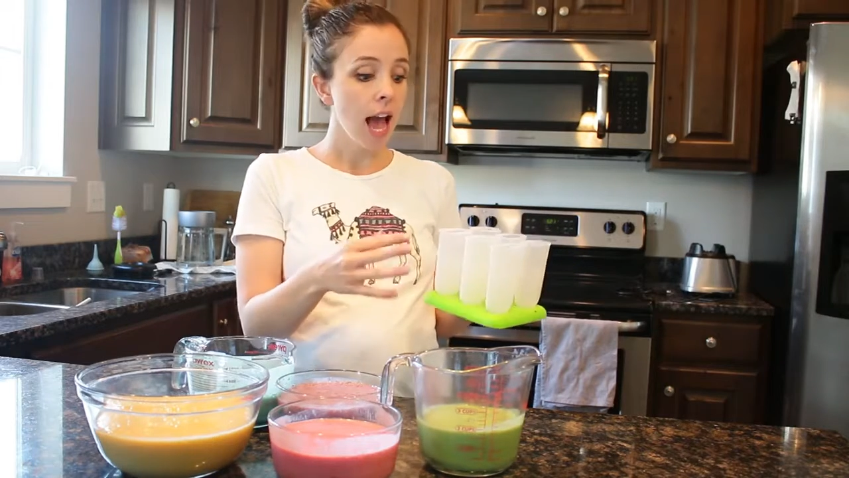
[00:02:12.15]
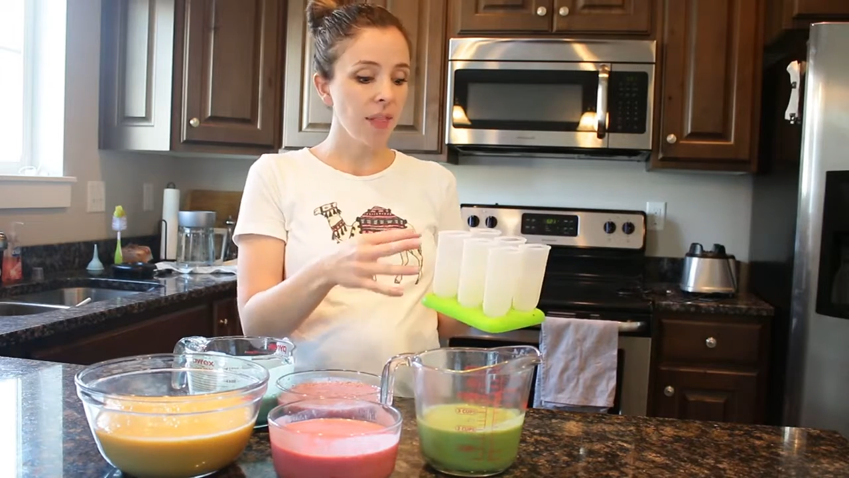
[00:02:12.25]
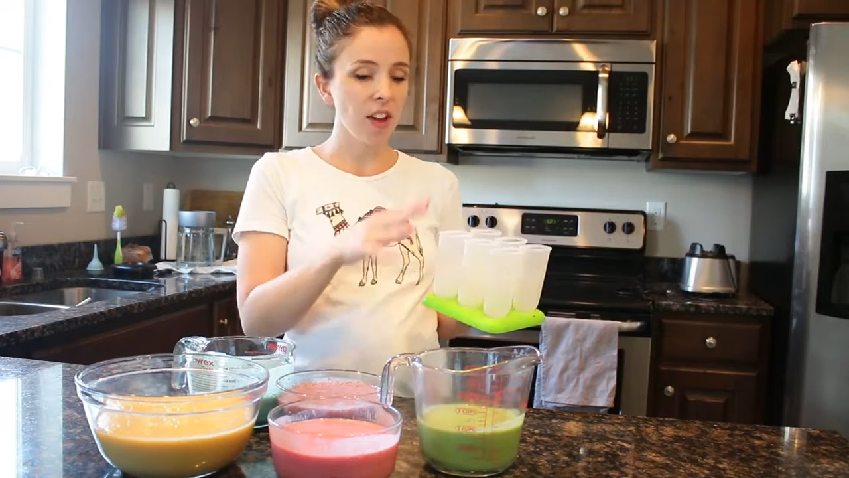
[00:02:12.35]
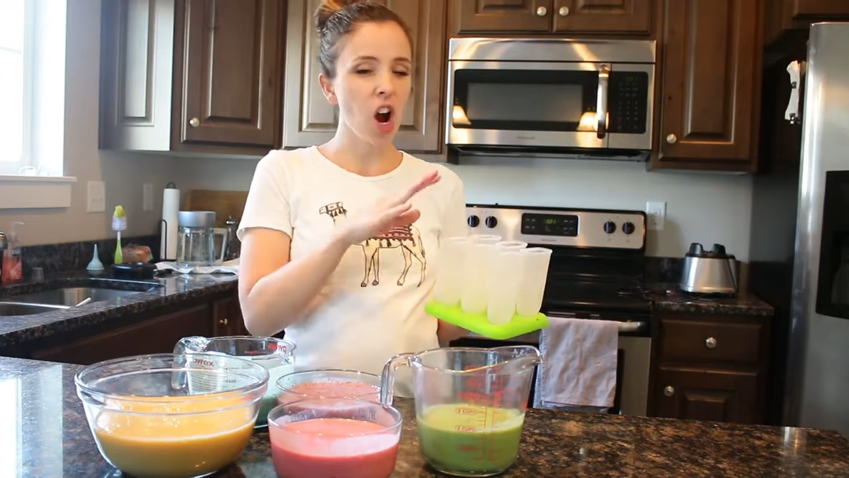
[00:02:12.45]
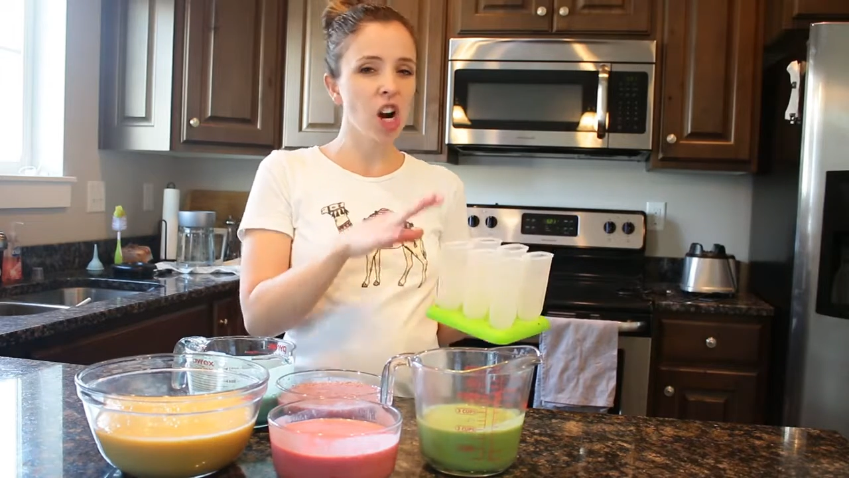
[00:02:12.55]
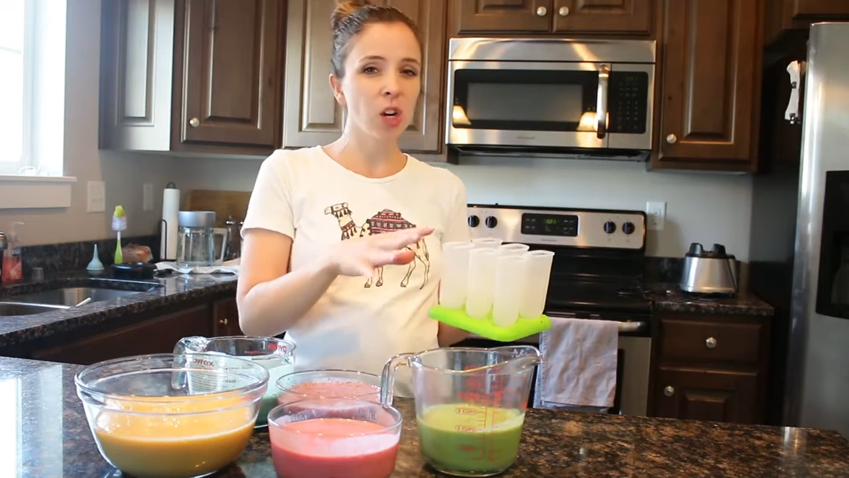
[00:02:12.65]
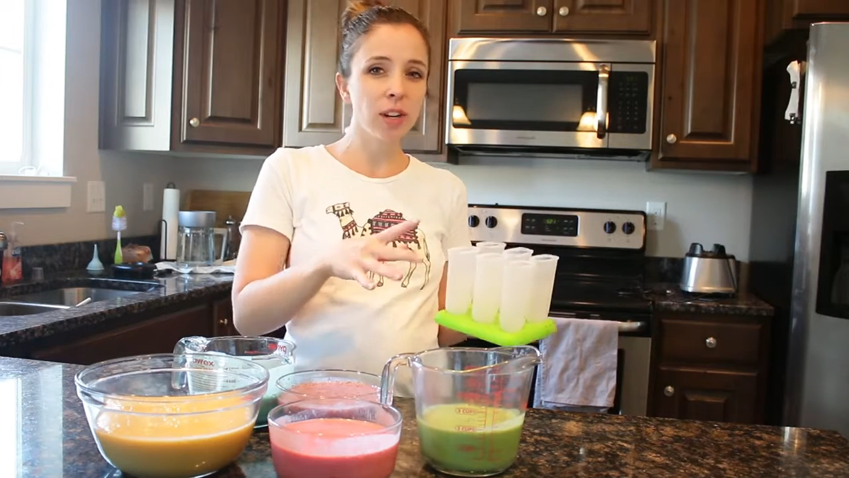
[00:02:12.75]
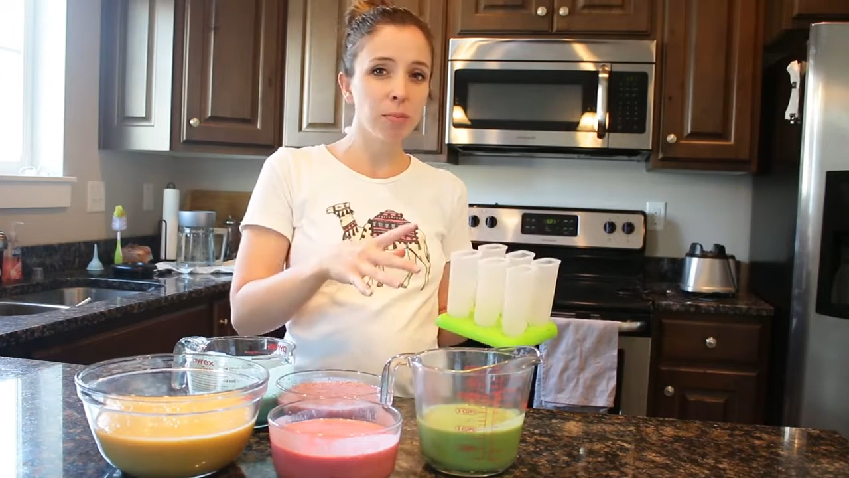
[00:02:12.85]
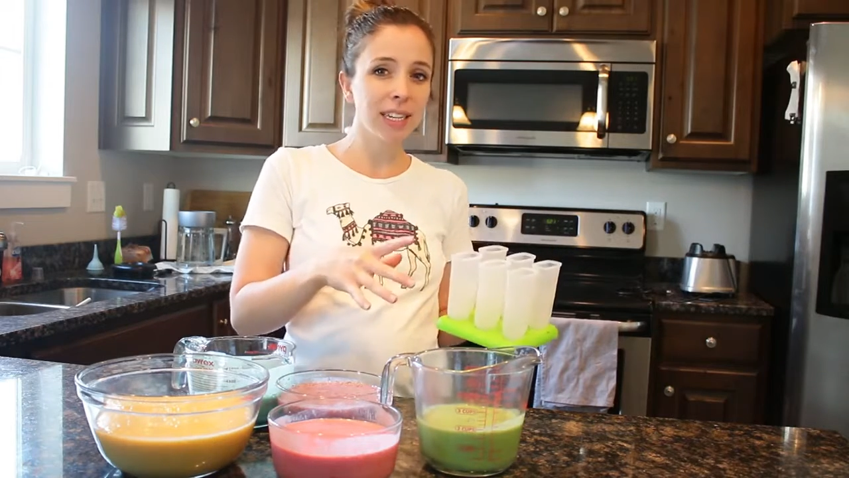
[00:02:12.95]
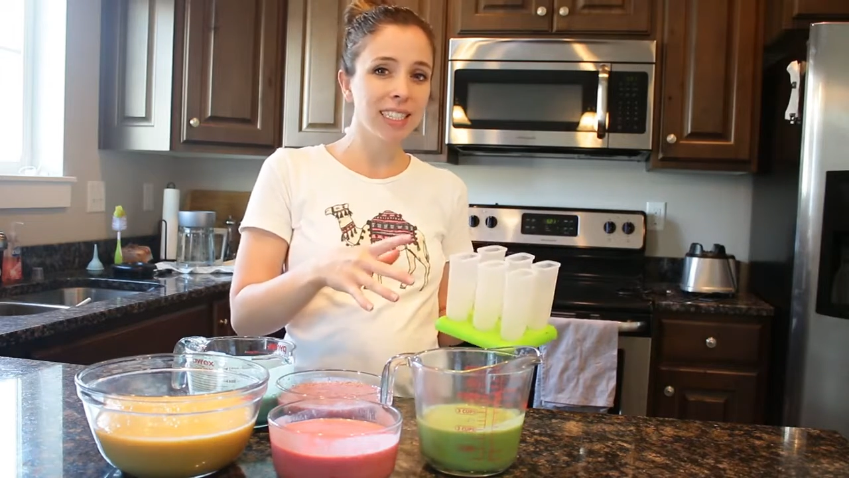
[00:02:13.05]
and they are
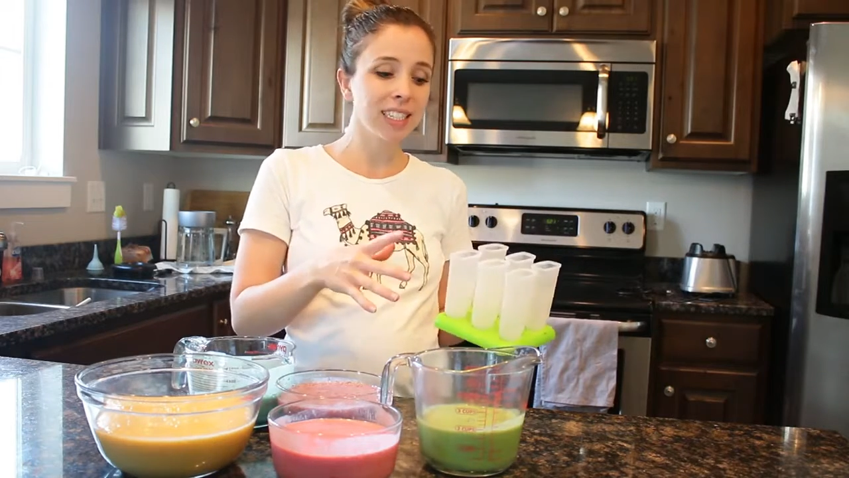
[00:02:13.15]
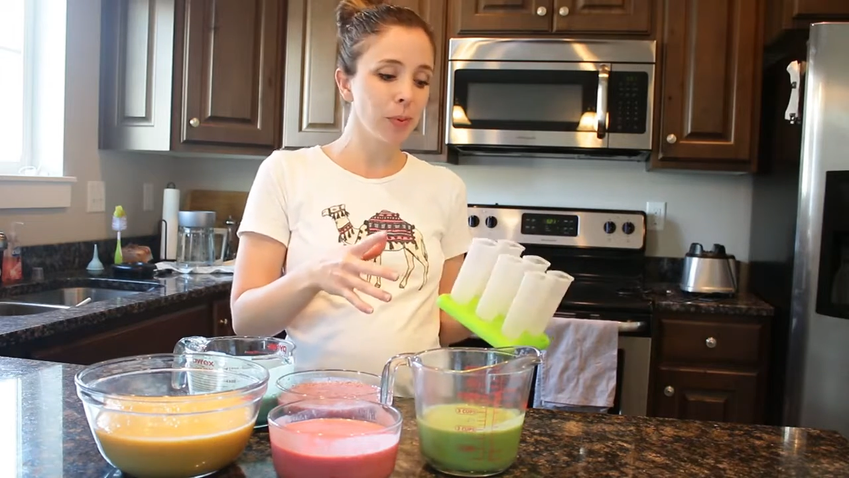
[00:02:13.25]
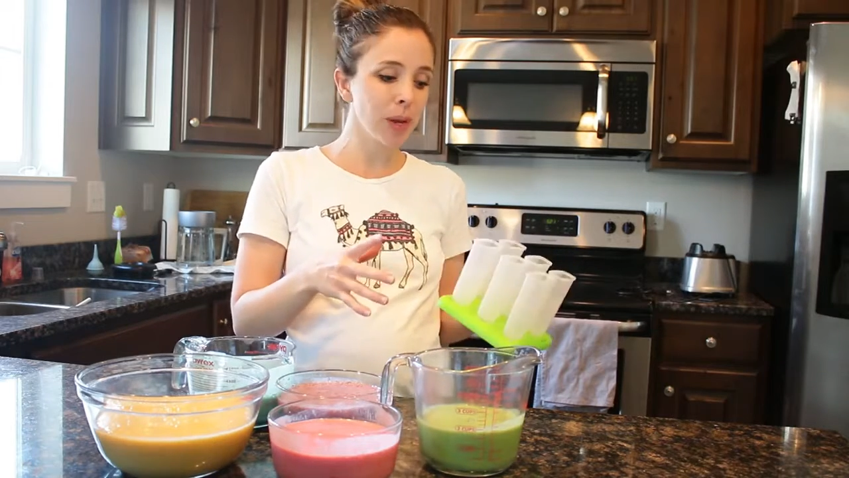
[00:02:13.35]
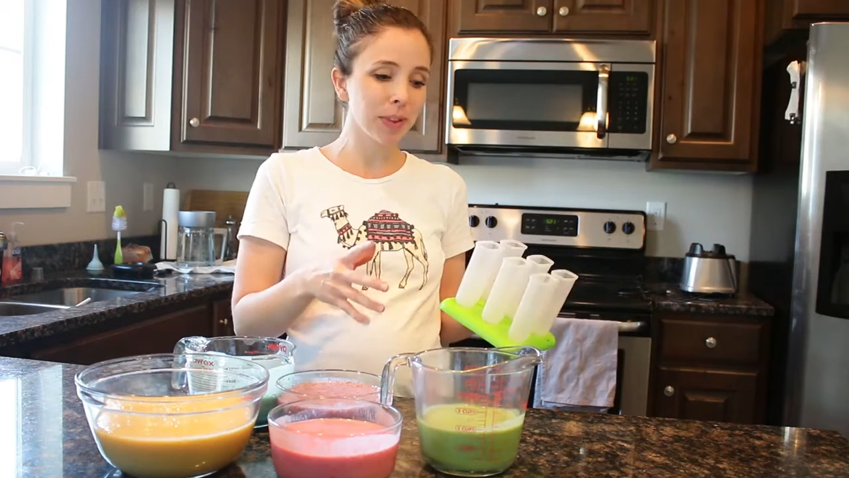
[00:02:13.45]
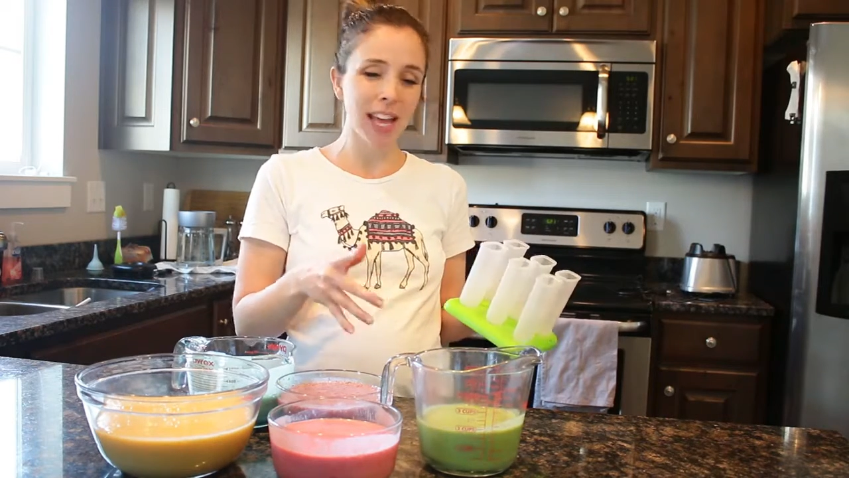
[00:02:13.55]
going to mix a little bit,